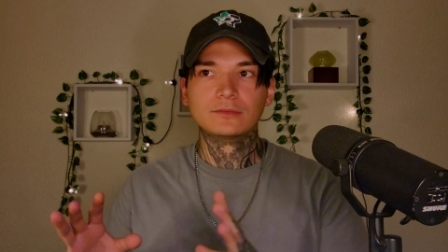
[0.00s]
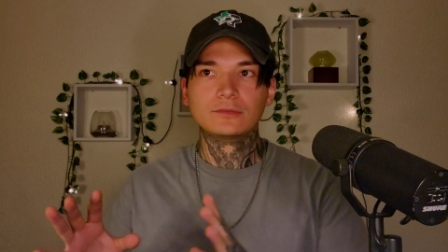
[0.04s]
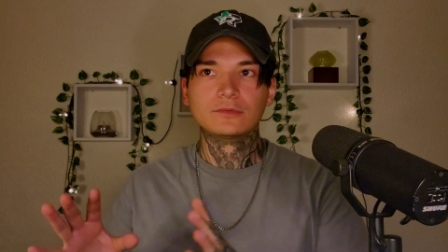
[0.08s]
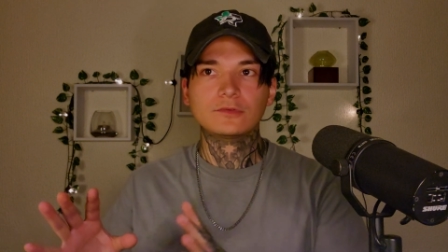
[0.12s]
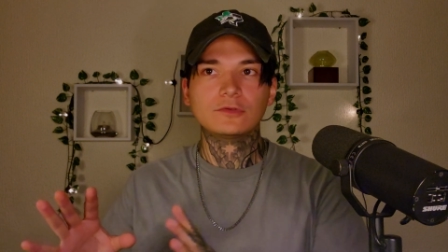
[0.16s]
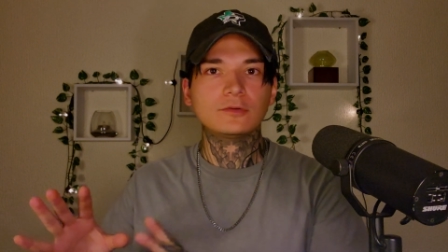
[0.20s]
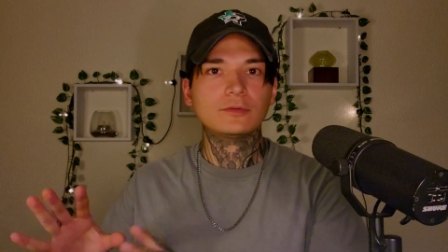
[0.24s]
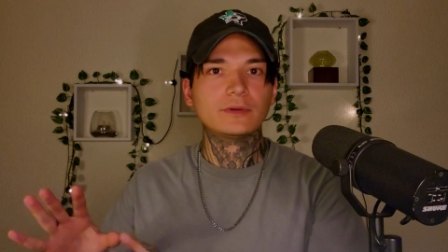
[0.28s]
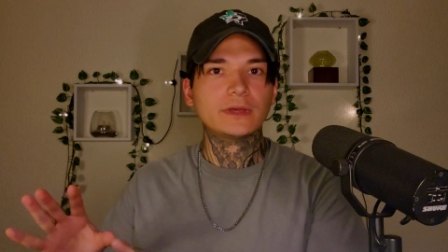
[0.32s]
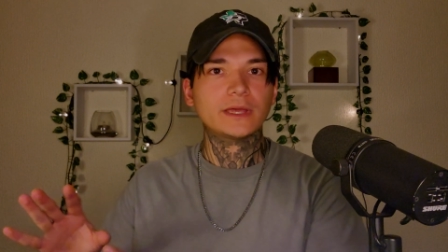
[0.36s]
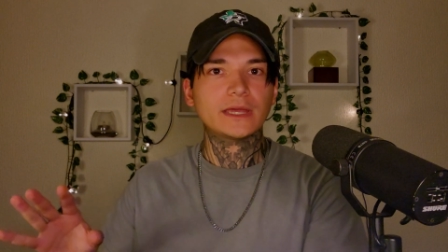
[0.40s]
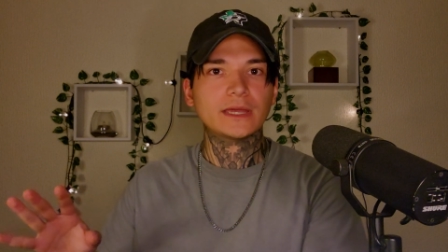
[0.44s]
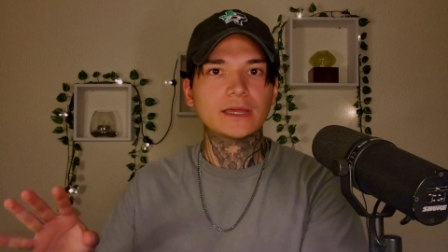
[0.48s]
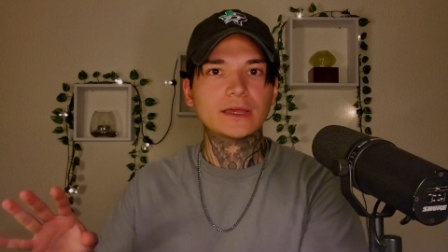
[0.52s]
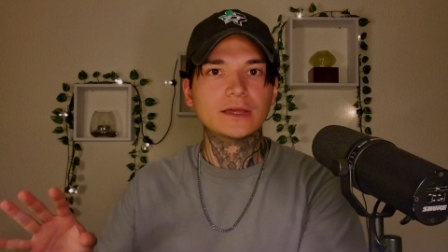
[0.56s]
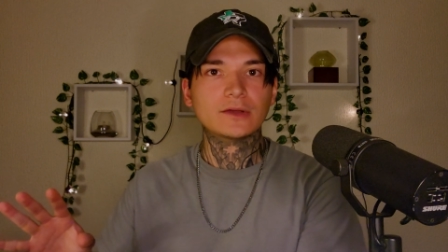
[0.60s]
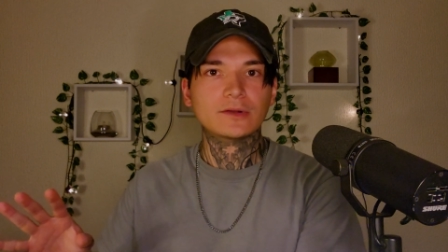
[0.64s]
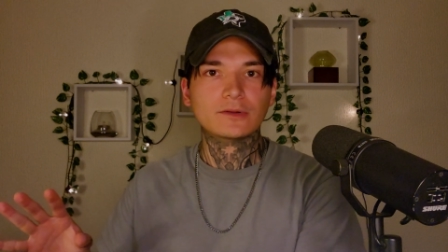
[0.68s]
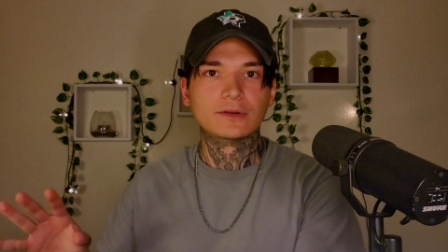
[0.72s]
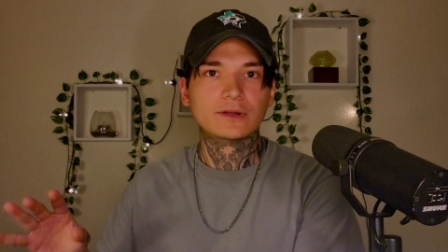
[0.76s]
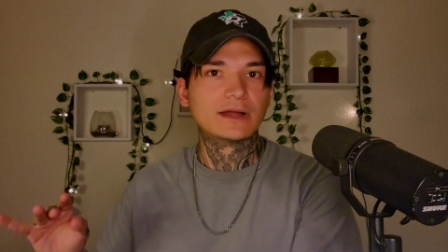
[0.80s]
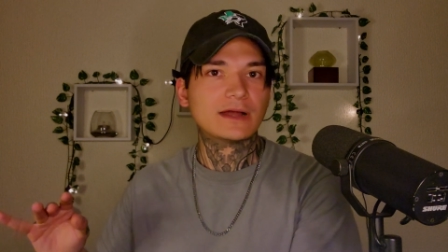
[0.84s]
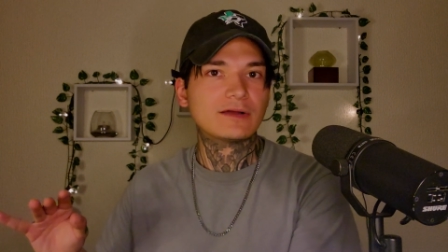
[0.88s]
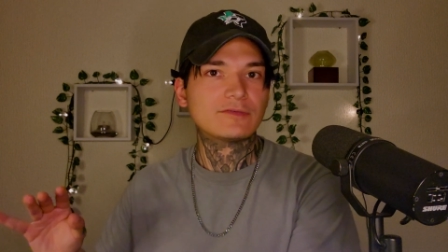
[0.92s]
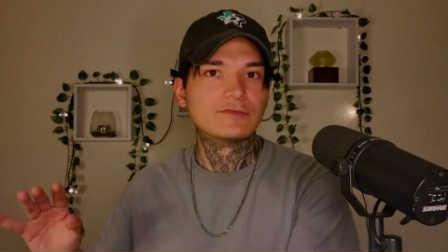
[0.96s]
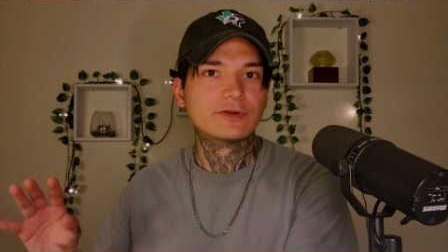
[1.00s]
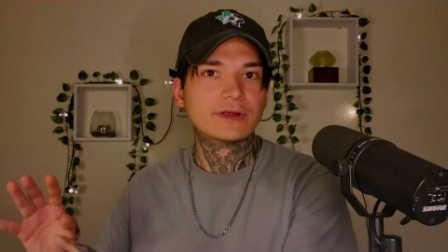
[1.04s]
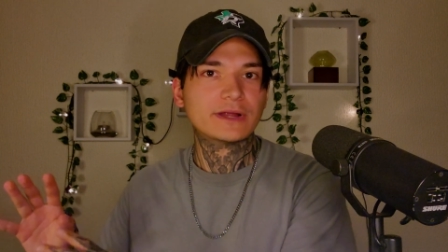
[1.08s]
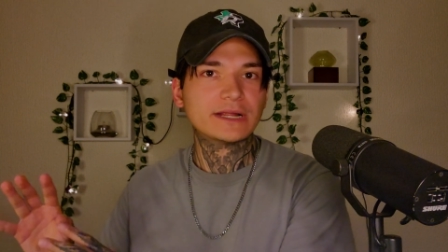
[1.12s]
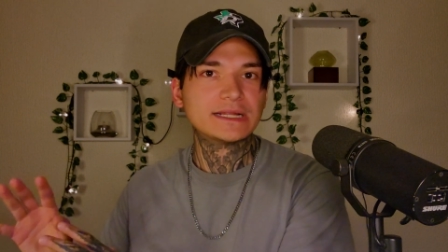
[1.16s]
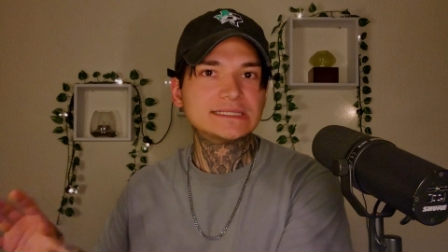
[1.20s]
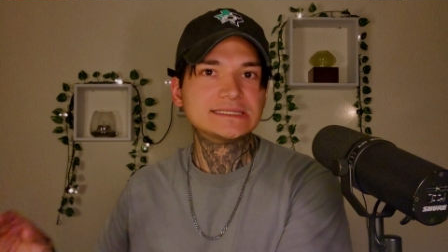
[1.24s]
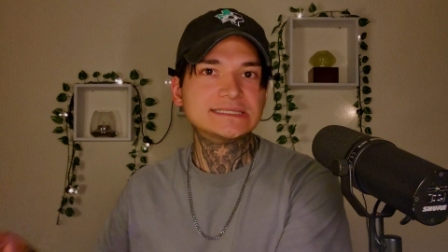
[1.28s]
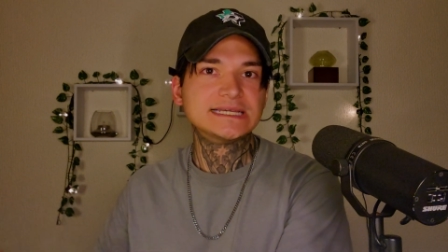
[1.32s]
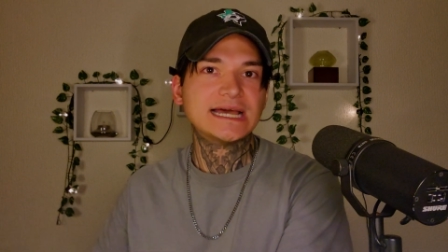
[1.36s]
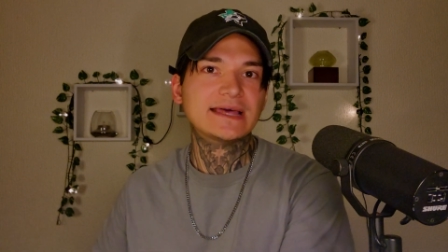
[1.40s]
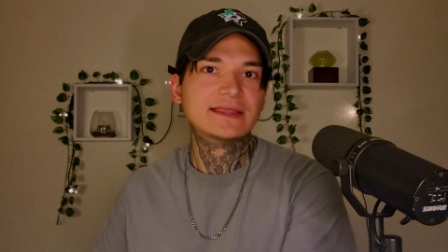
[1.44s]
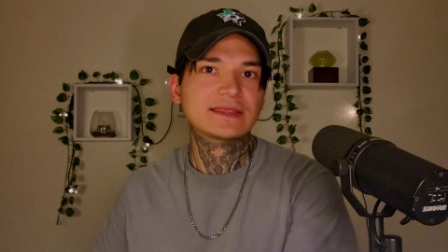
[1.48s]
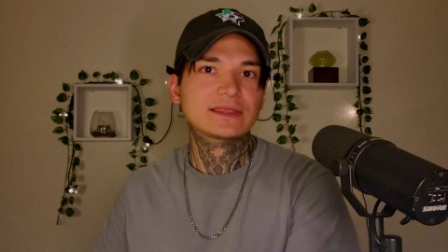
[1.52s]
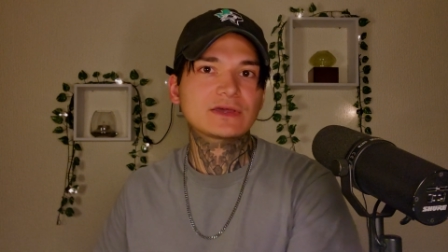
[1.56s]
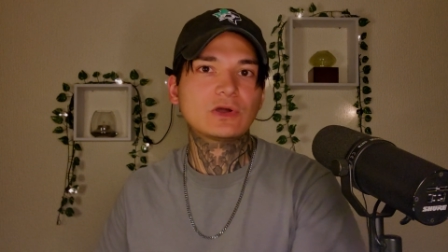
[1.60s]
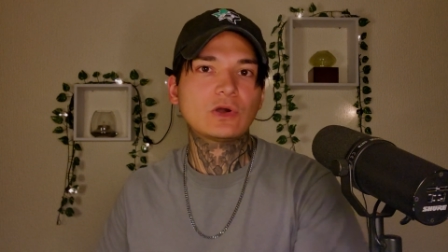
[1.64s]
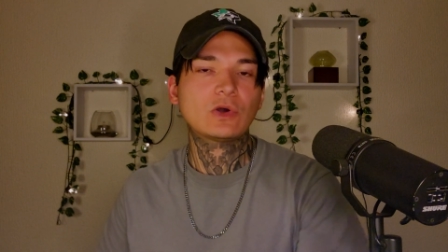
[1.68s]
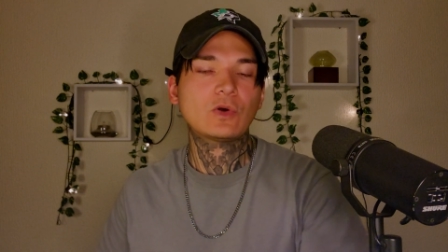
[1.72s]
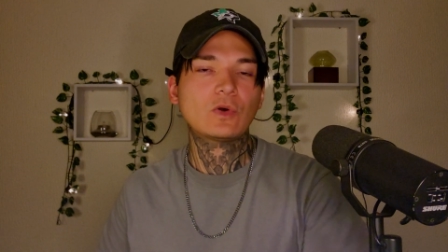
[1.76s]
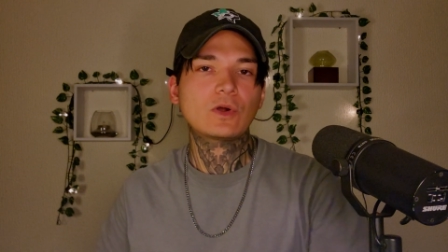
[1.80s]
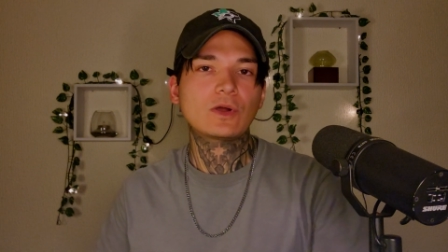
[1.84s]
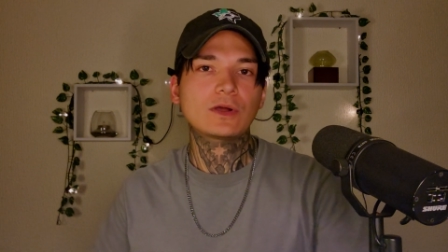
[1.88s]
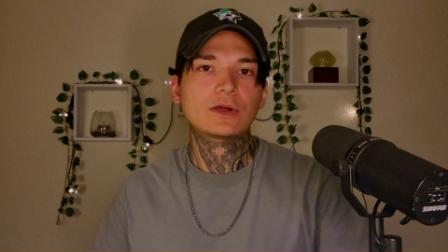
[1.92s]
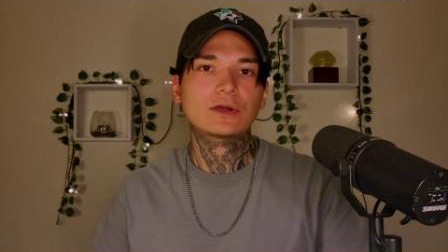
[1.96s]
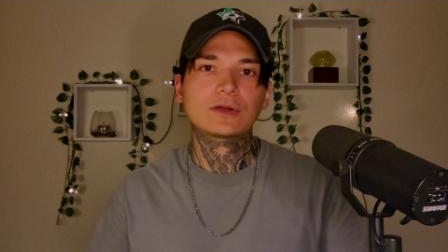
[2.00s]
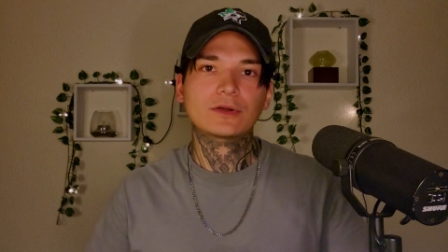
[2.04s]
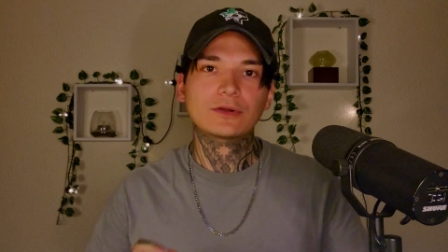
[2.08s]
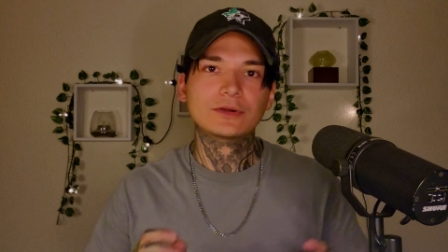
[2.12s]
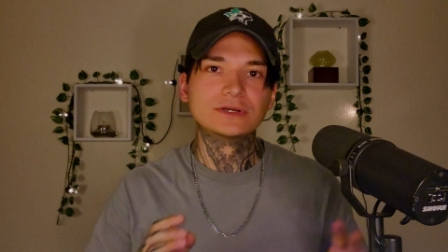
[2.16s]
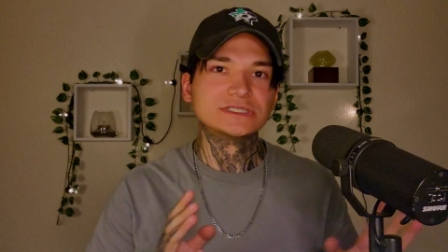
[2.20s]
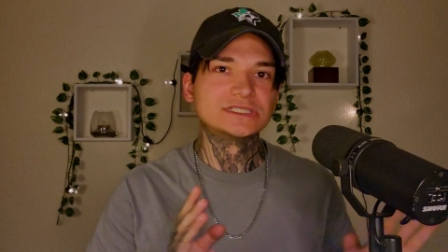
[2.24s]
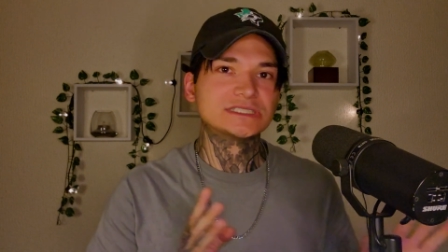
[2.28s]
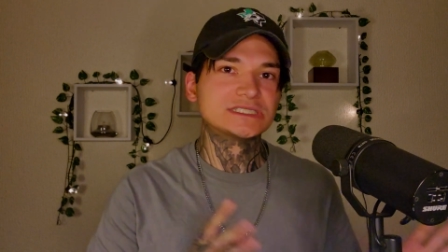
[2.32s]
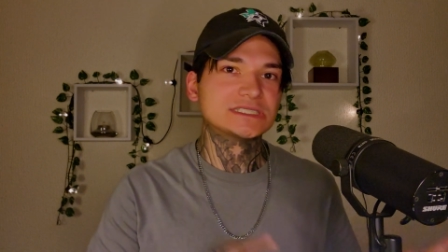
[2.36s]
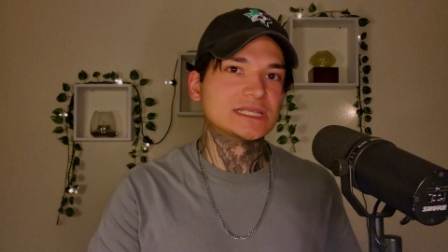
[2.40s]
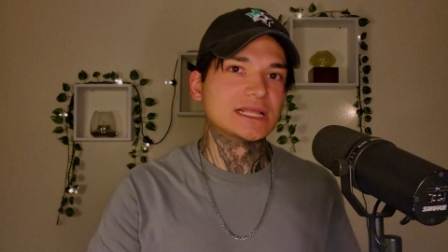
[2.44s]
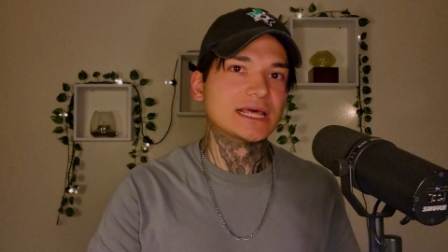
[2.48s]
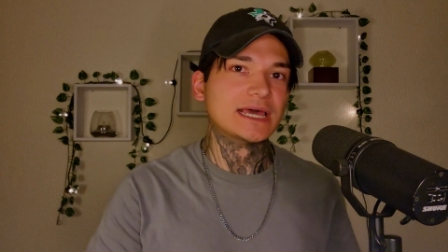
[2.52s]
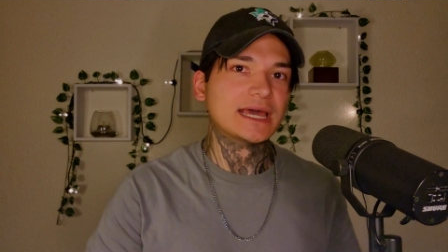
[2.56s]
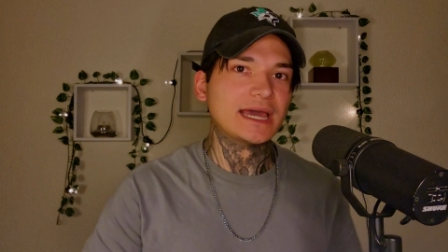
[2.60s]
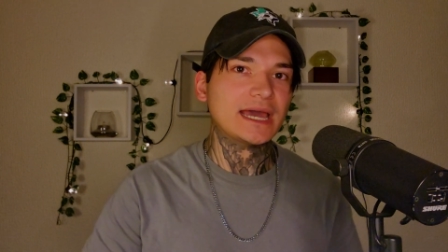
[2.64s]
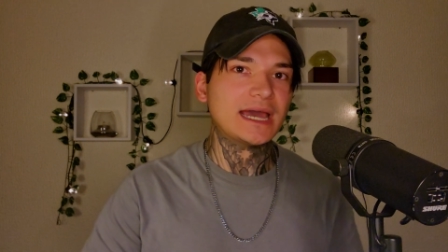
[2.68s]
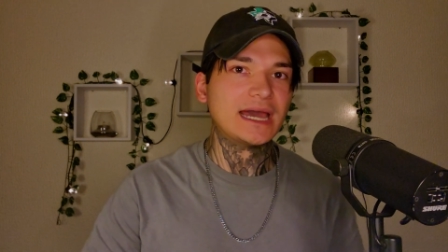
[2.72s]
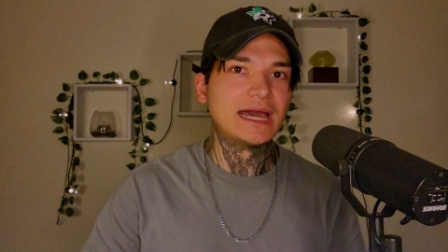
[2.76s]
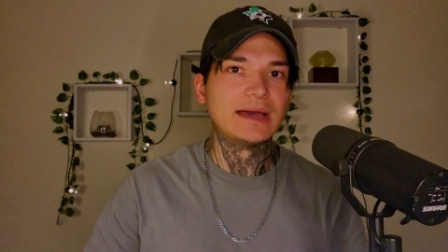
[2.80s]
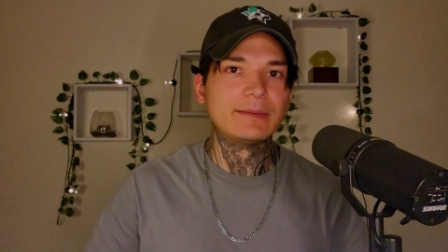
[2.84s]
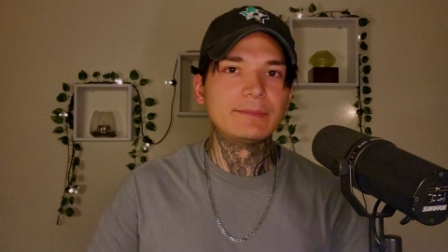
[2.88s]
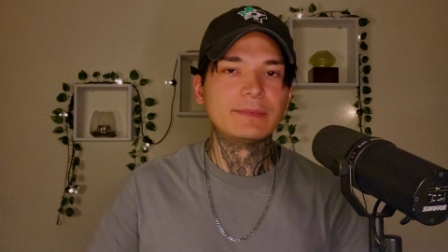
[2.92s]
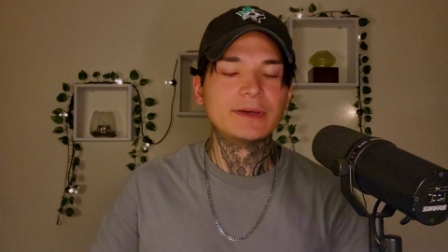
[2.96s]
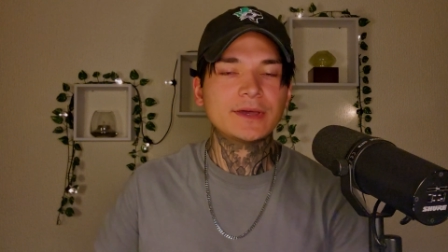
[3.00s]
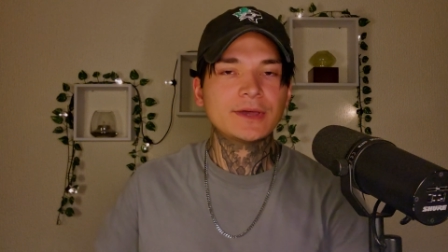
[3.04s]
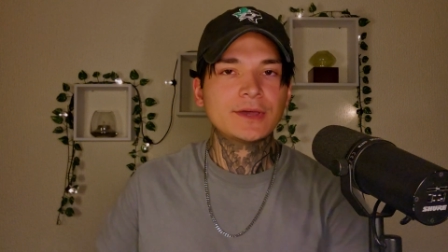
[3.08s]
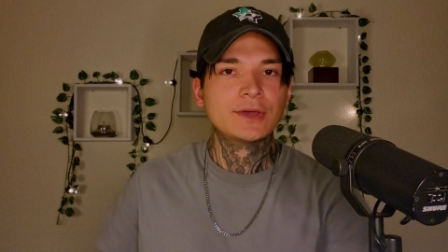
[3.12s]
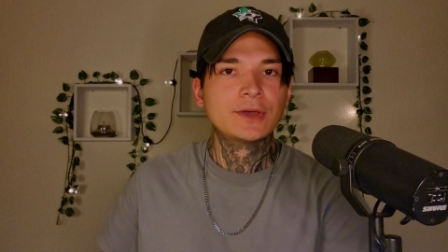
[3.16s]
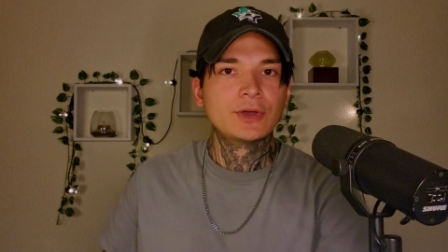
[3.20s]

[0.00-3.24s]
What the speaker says: doing or covering deathcore or slam